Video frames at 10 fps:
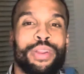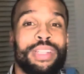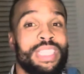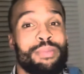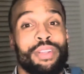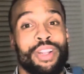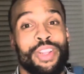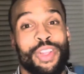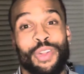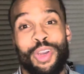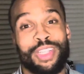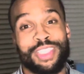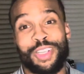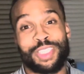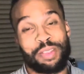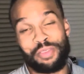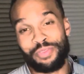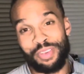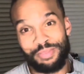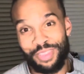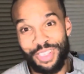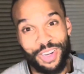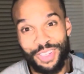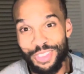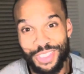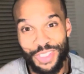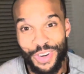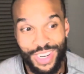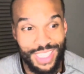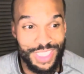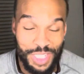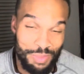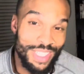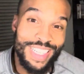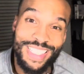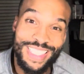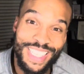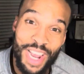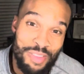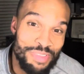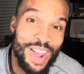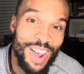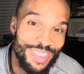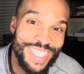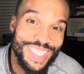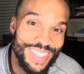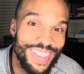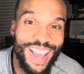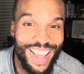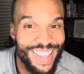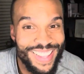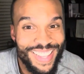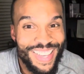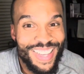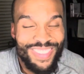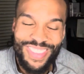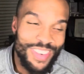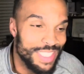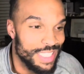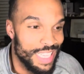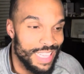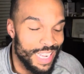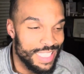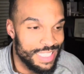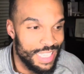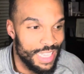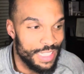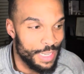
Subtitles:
needs to be heard. You can always learn something from a new story, and it's gonna be good shit. I promise you that. So once again, like I said,